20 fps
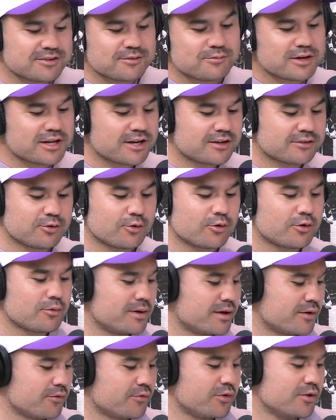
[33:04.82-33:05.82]
and we're going to talk
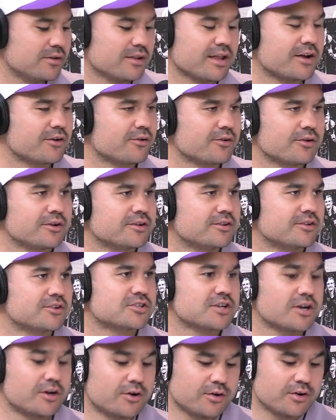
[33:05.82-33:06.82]
about a few later on in the
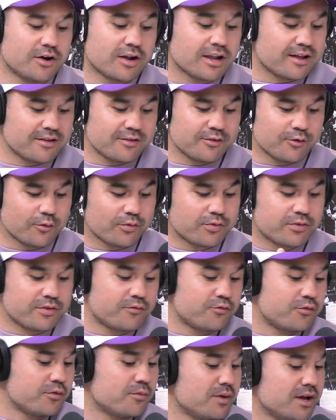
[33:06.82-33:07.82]
show.
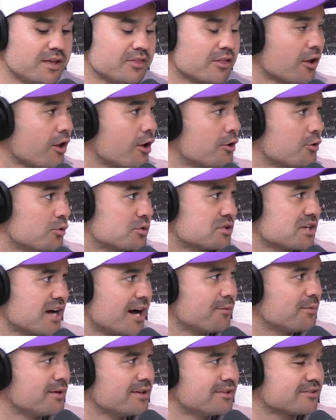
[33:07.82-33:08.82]
For me, the local
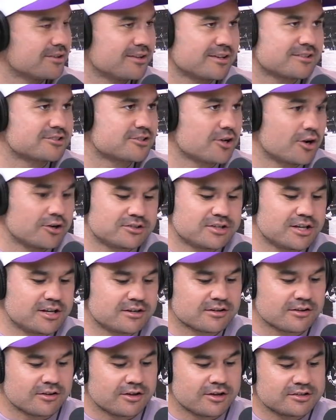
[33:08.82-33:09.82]
derbies are so
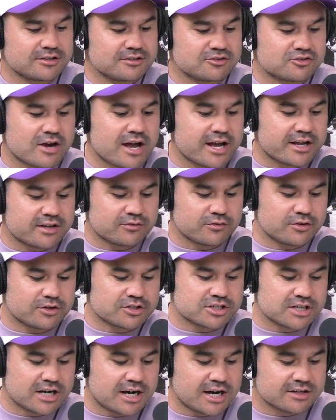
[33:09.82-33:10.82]
tantalising. Dragons versus
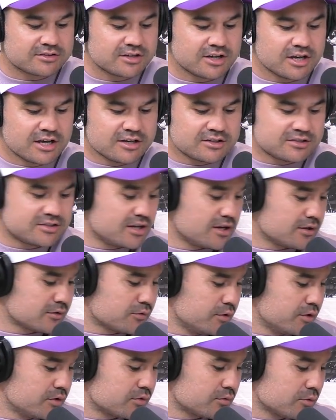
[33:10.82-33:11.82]
Sharks, South
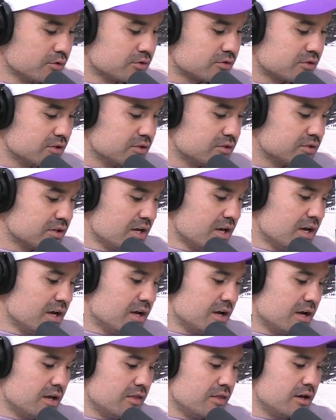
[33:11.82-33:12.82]
versus Roosters,
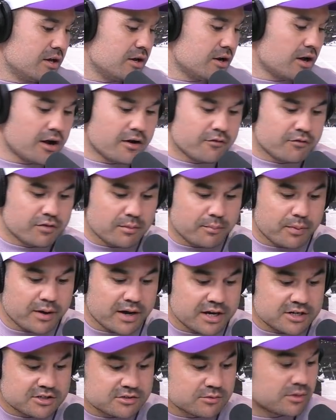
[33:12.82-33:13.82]
and then over the
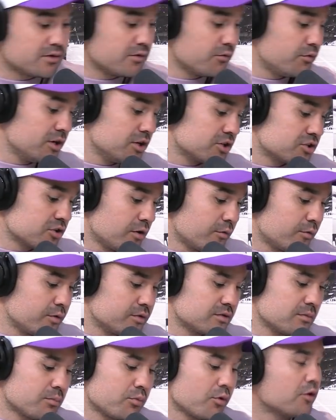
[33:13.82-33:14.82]
page, the one to finish off
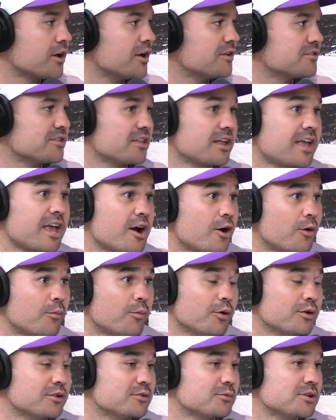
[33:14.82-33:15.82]
is the Broncos and the
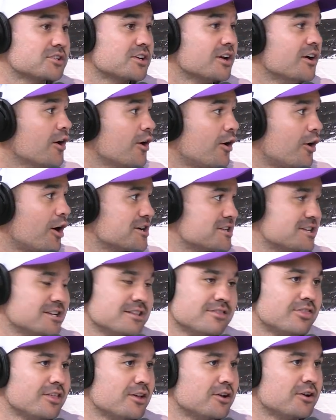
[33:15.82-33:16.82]
Cowboys, which I
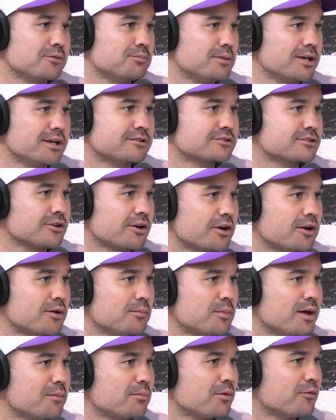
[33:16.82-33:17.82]
didn't think I'd be excited
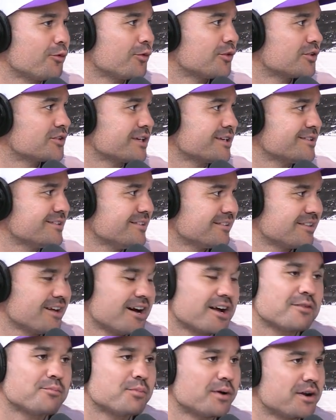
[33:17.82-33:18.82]
about before the season
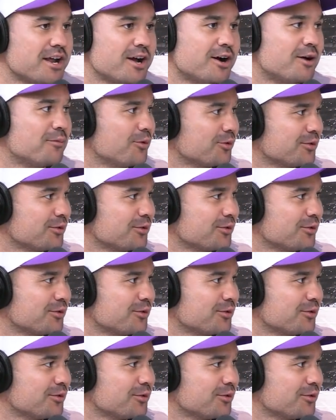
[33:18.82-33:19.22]
started. But now,